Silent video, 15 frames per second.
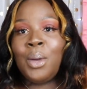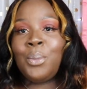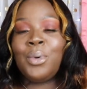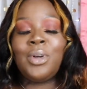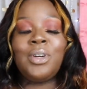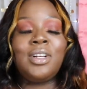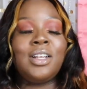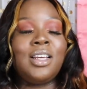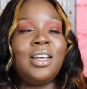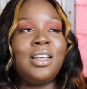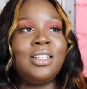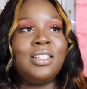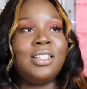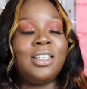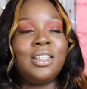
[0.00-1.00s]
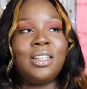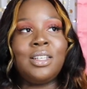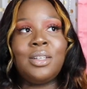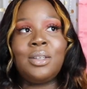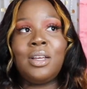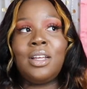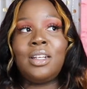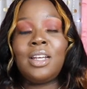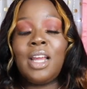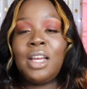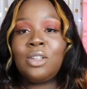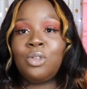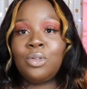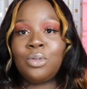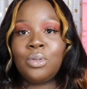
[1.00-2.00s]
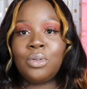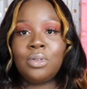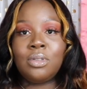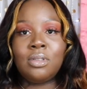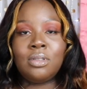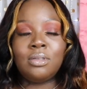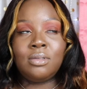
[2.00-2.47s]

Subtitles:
we're going to get into a natural,